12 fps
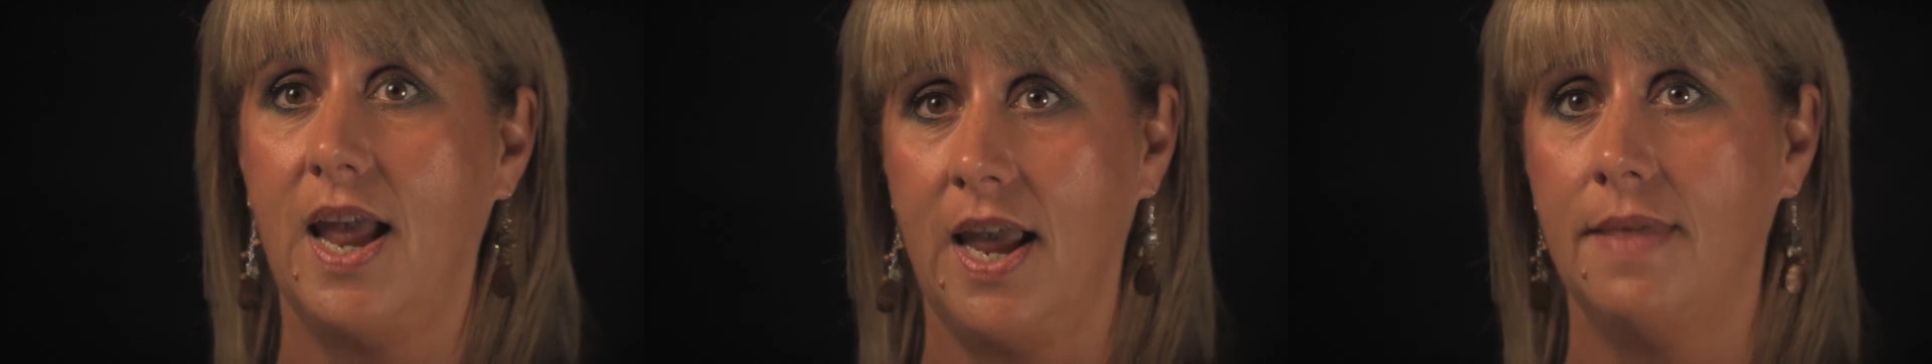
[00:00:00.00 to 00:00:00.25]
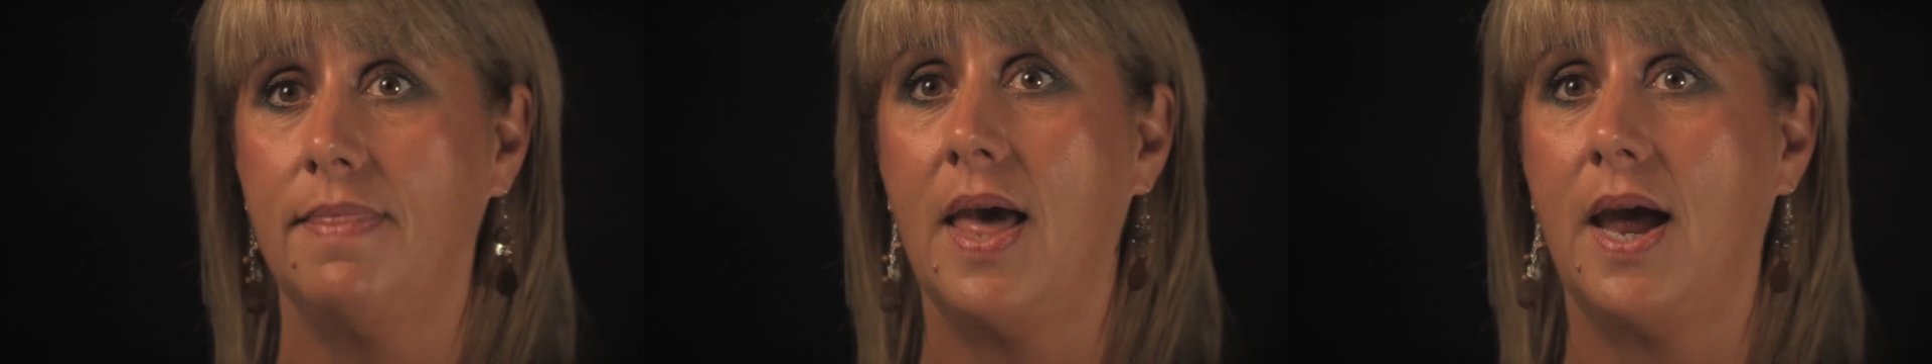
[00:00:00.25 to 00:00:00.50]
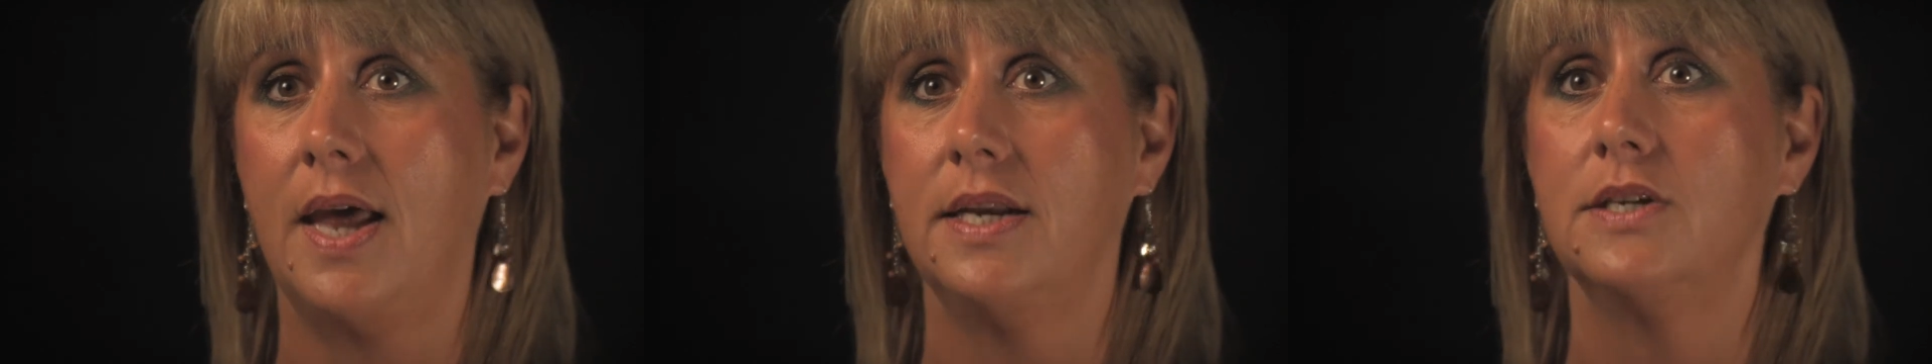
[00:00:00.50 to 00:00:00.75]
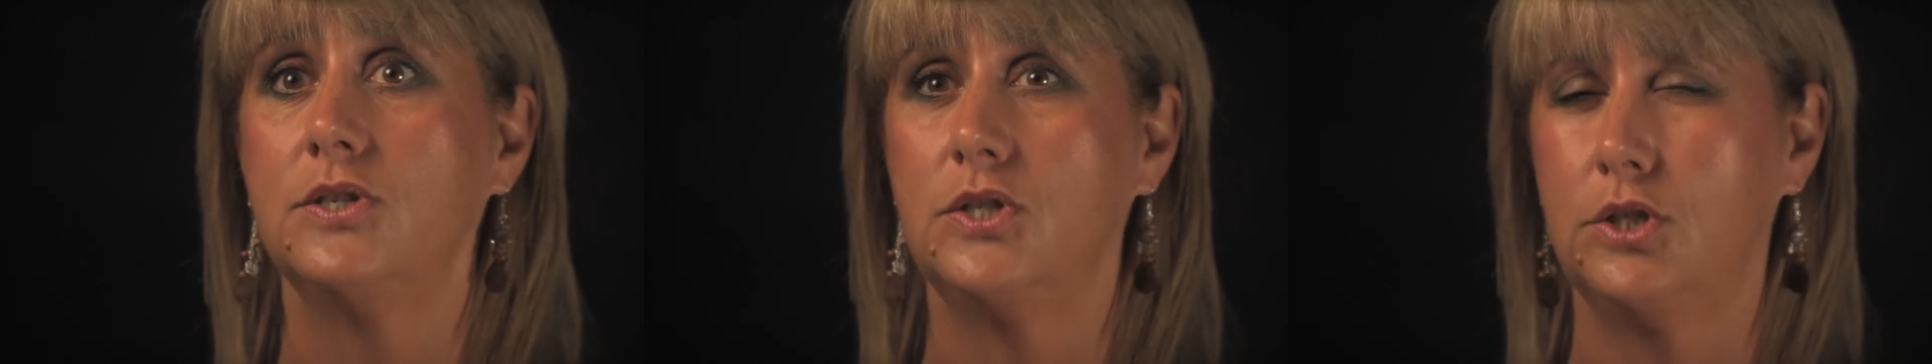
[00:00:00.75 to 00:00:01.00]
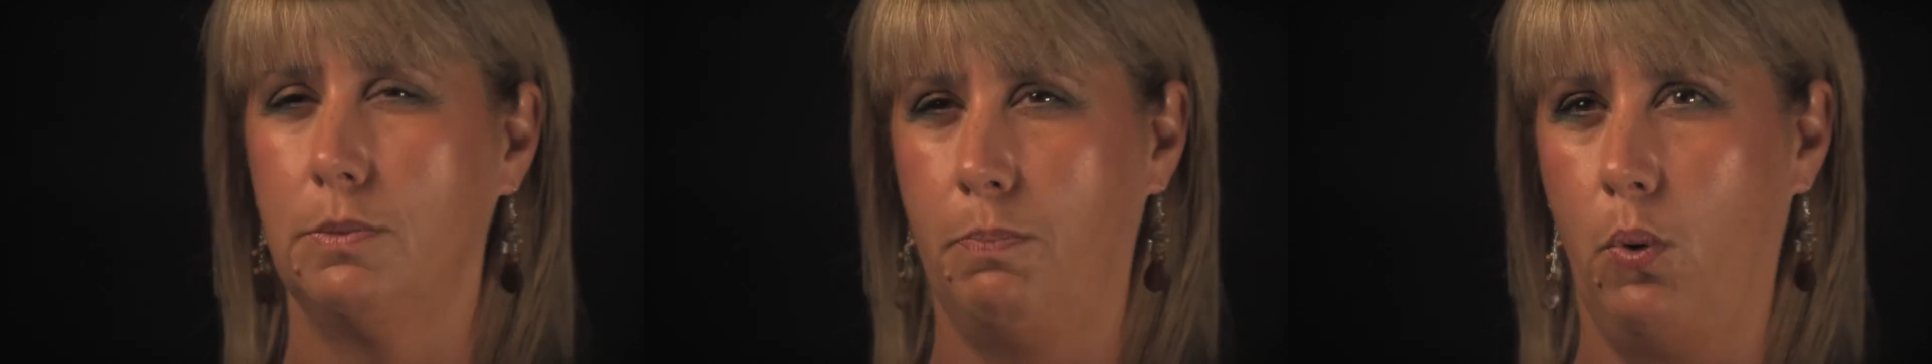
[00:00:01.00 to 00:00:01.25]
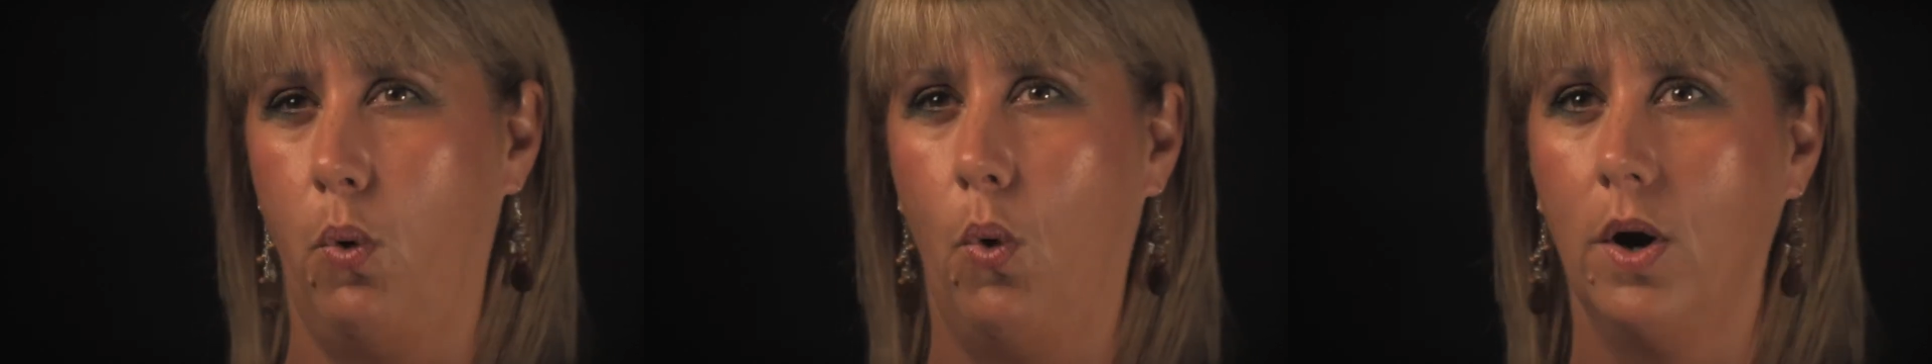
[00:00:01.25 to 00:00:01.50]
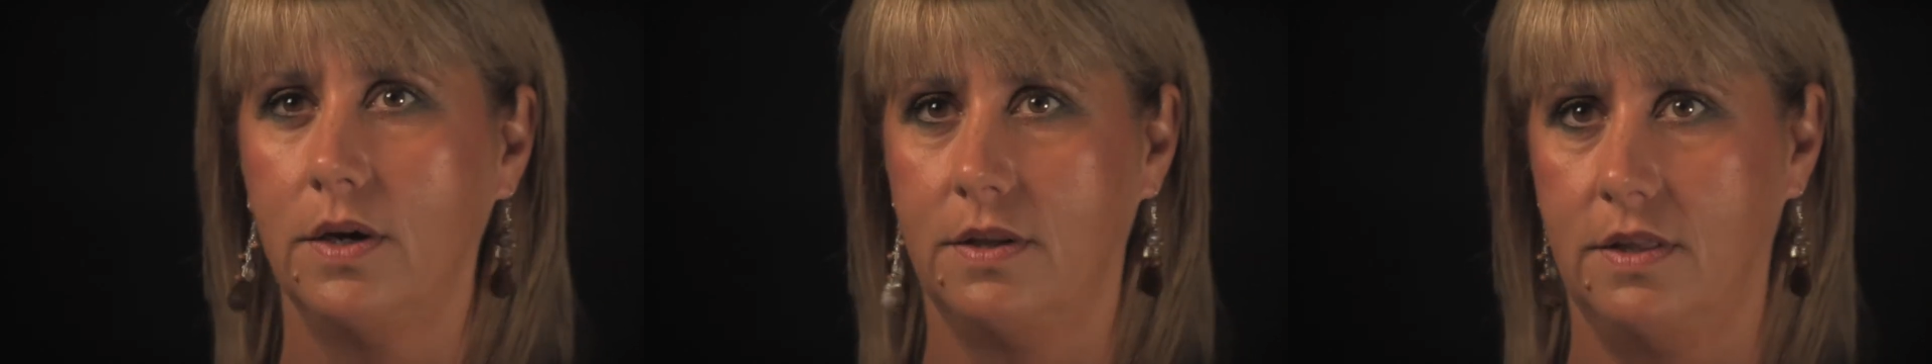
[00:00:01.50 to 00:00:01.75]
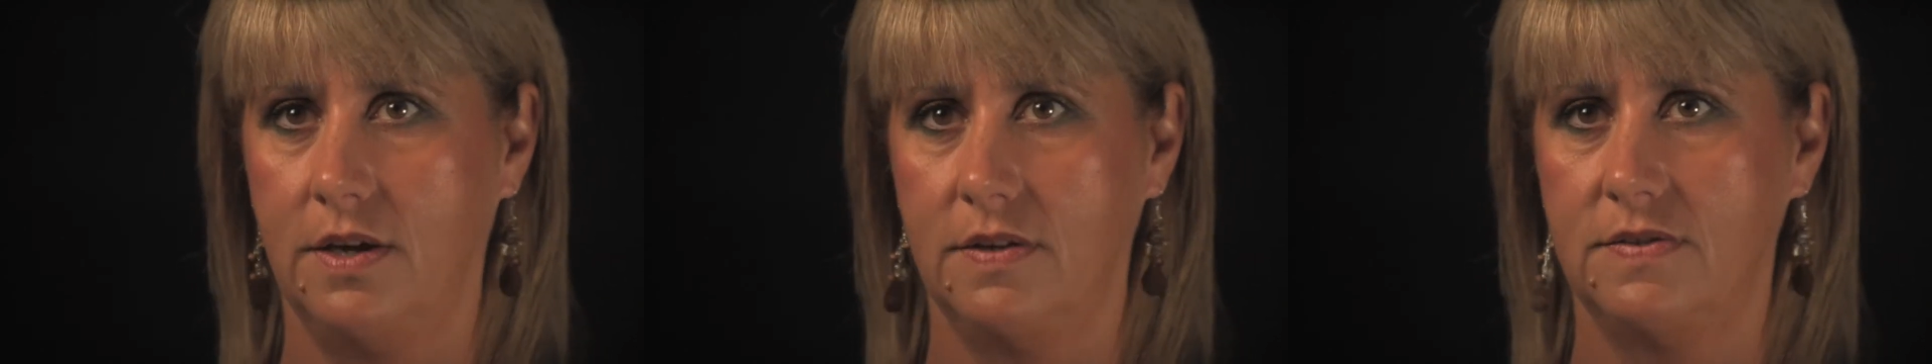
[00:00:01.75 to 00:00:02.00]
and then support
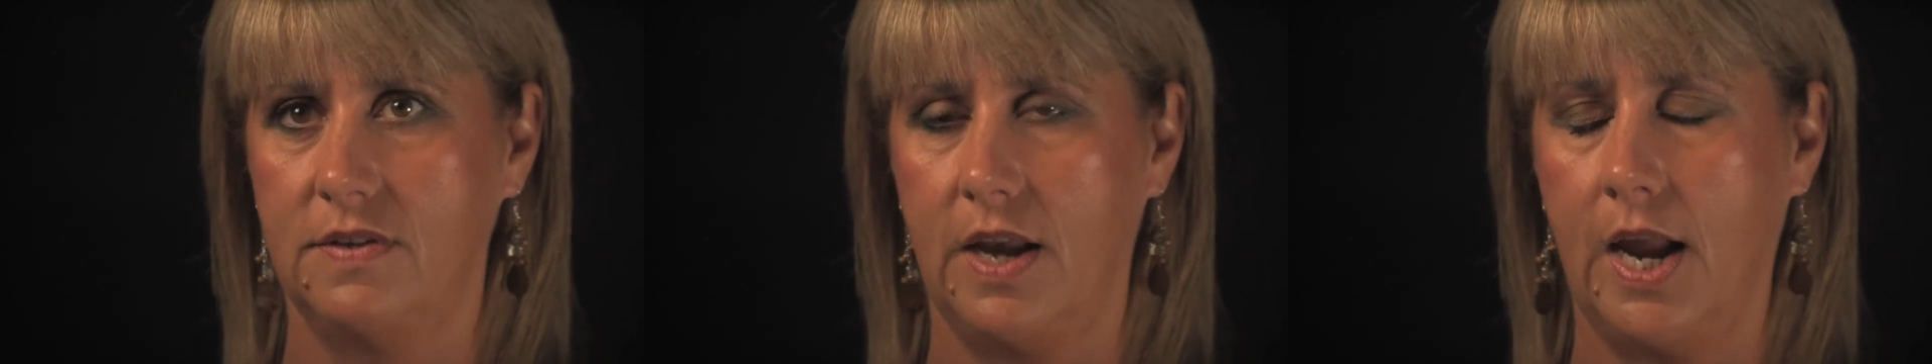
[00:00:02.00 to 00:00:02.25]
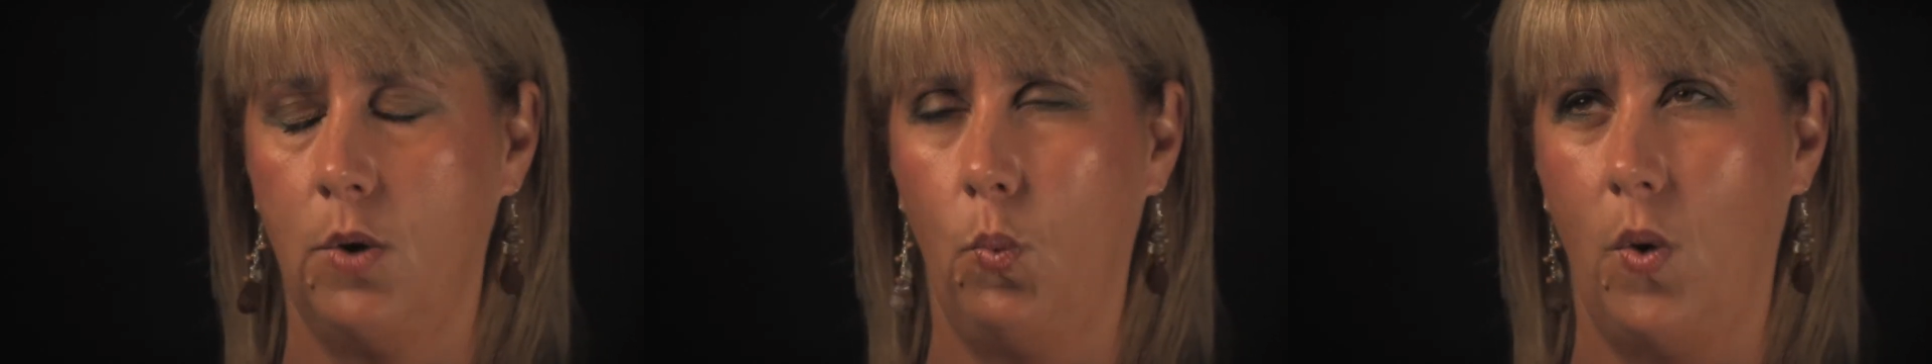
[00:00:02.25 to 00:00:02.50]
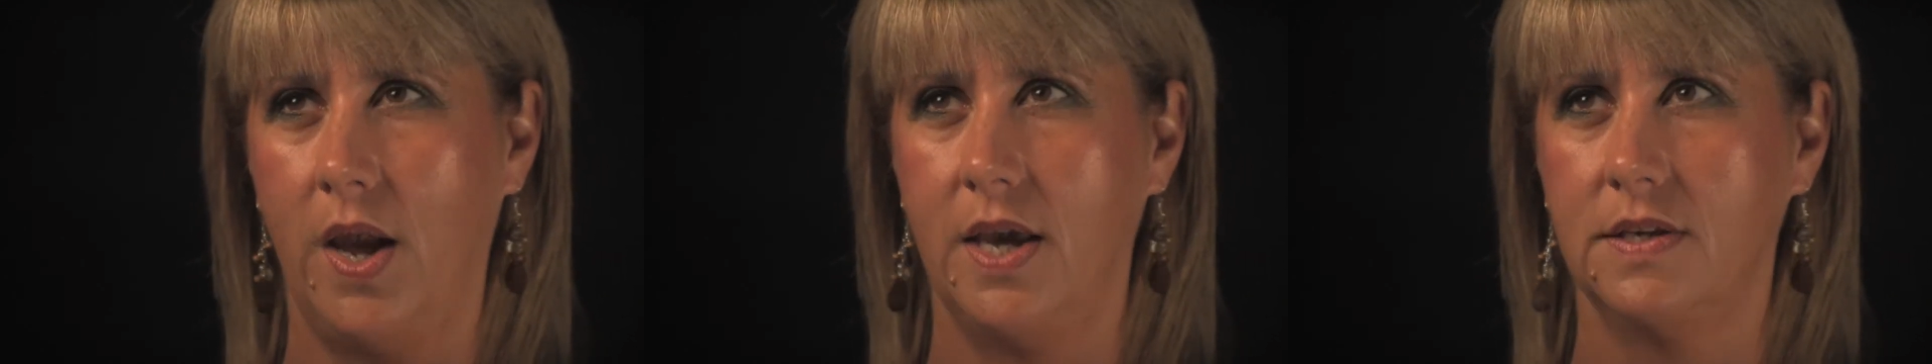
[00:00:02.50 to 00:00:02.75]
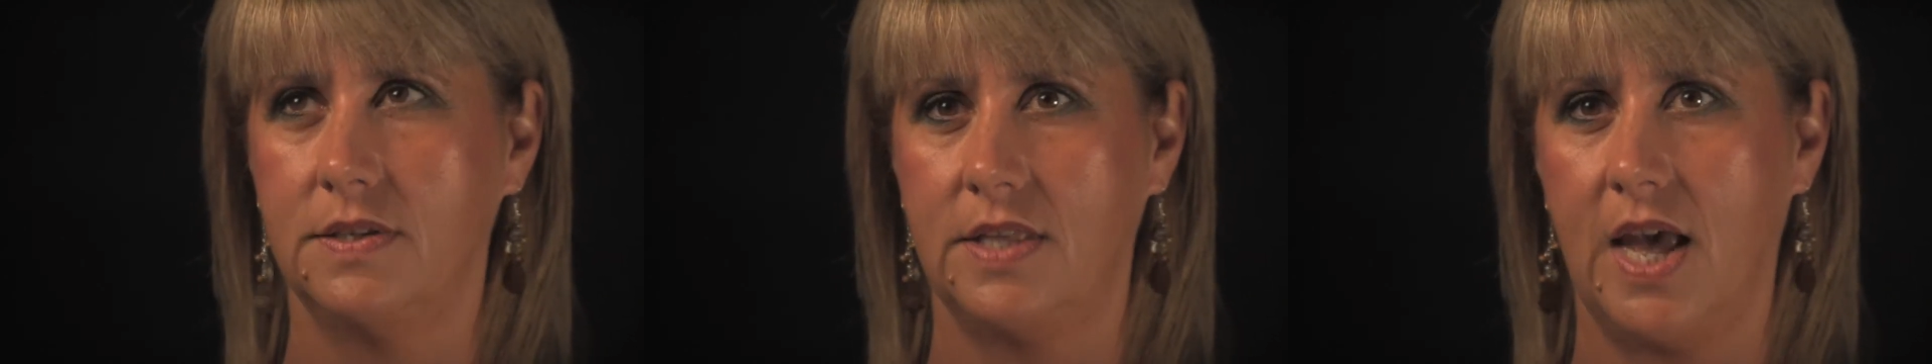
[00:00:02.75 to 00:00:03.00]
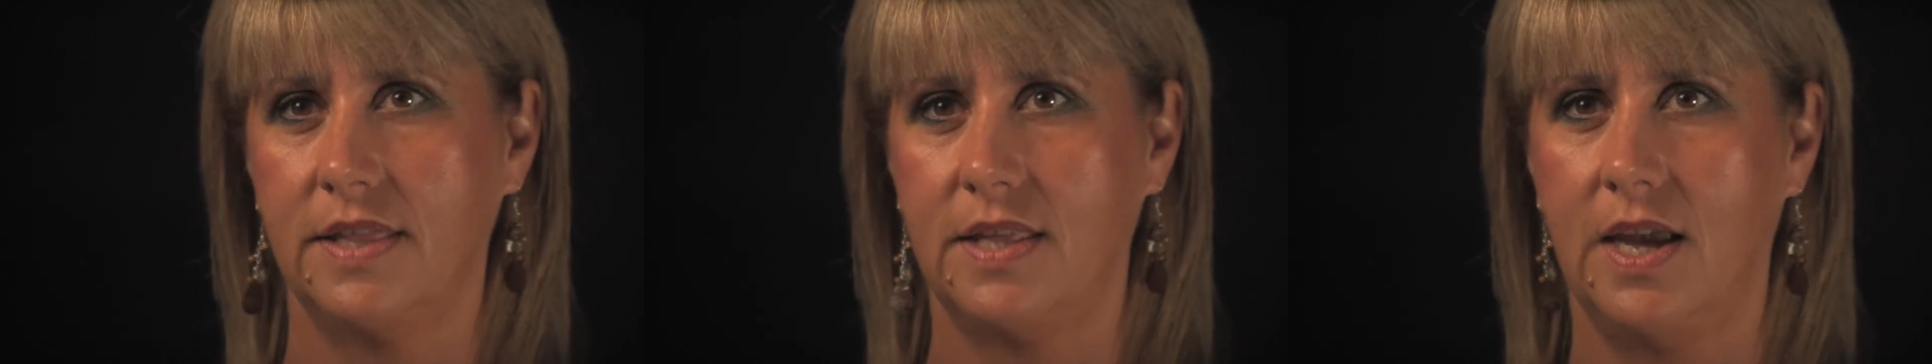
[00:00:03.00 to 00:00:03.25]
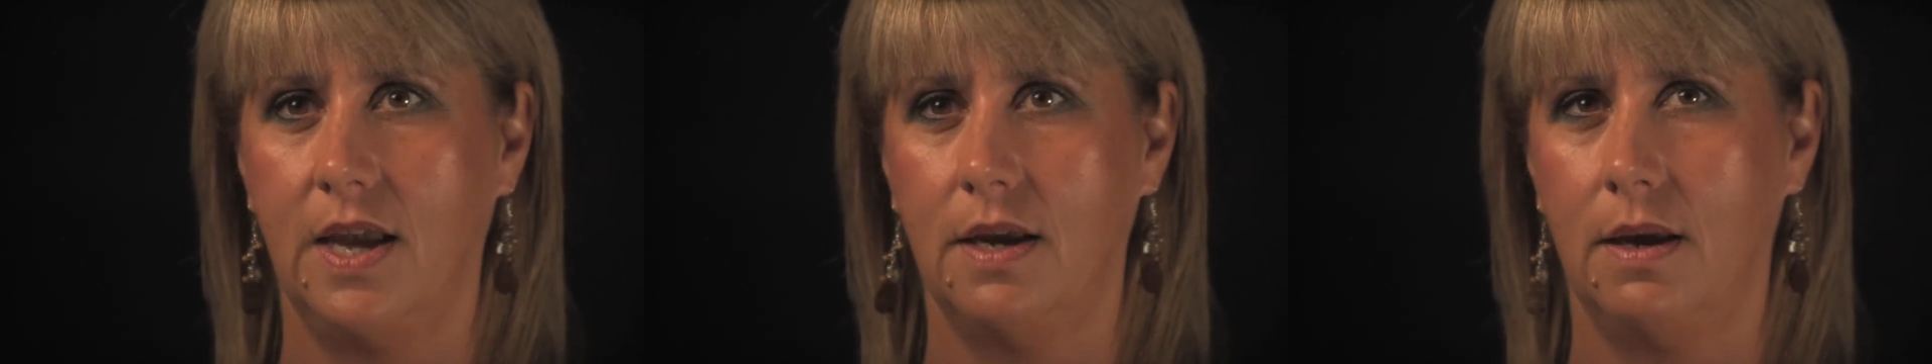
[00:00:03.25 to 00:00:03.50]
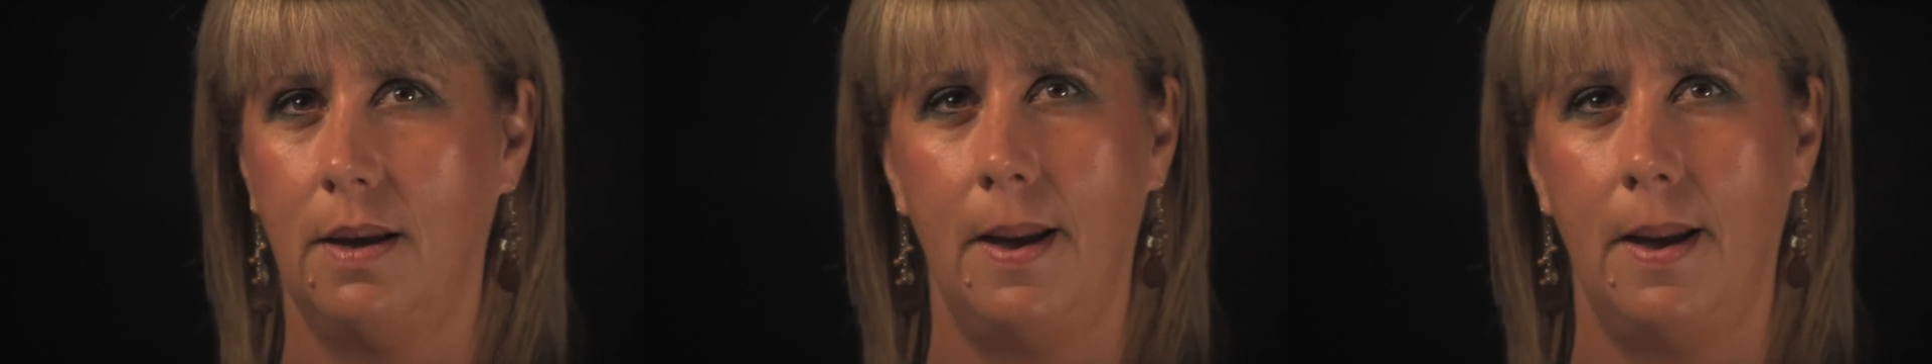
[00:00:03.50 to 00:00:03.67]
this in ways that they,